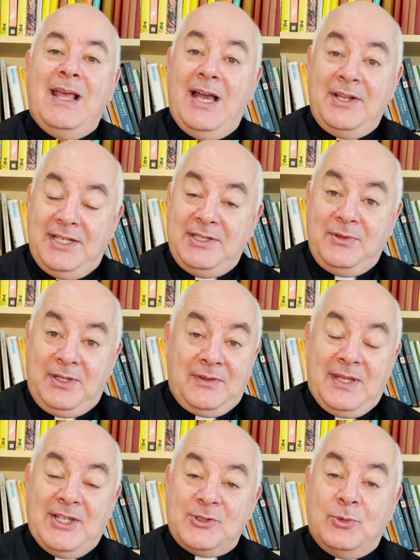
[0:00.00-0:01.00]
And I don't think
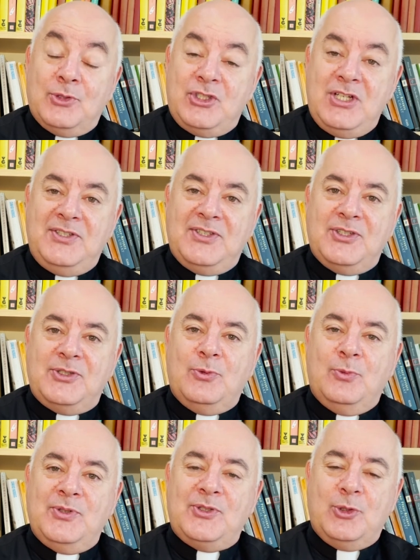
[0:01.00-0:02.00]
that's what Jesus
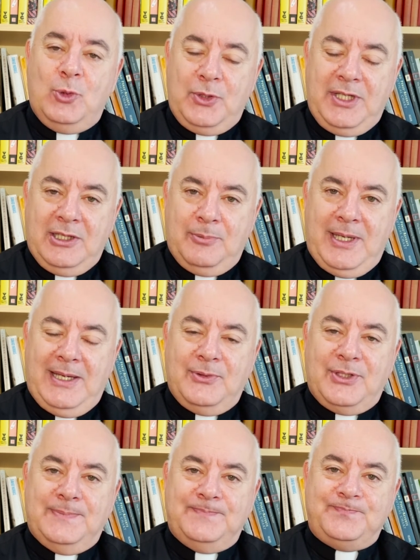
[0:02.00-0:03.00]
was talking
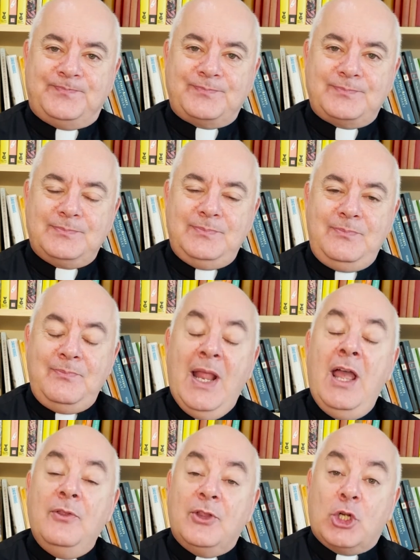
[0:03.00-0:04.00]
about.
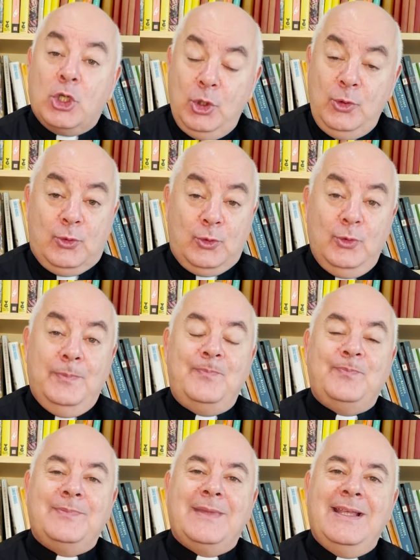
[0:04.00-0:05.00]
The clue
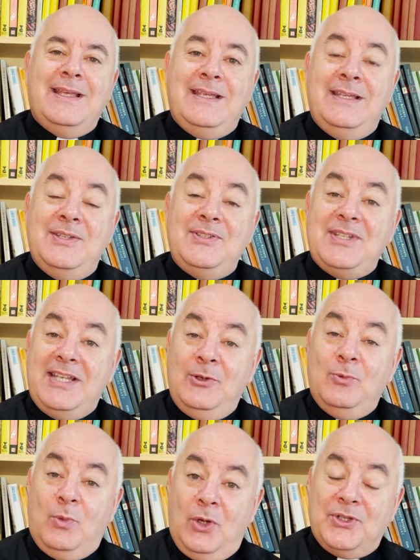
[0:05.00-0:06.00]
is
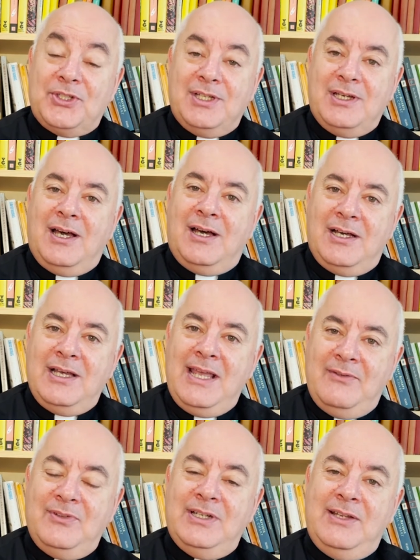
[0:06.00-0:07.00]
in what our
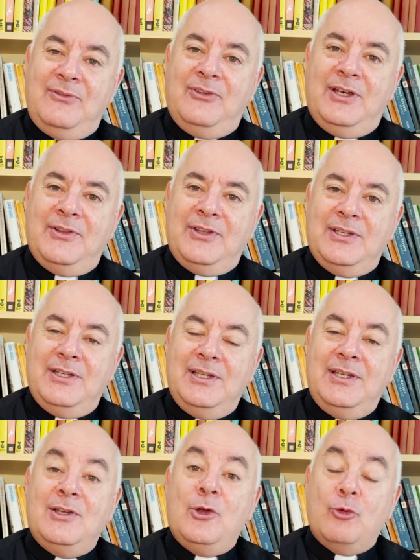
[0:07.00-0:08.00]
Heavenly Father
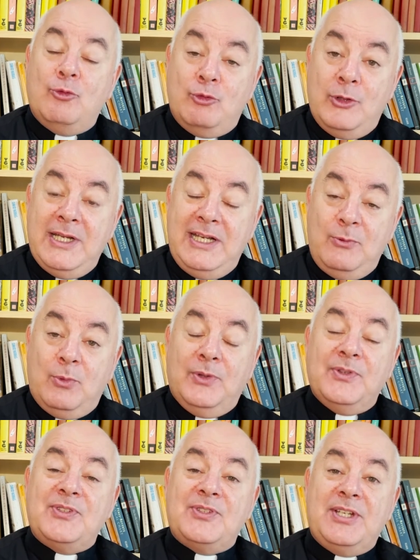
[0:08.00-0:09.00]
really
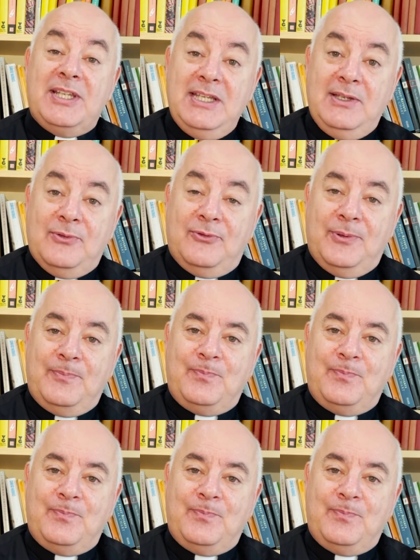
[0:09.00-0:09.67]
wants to give.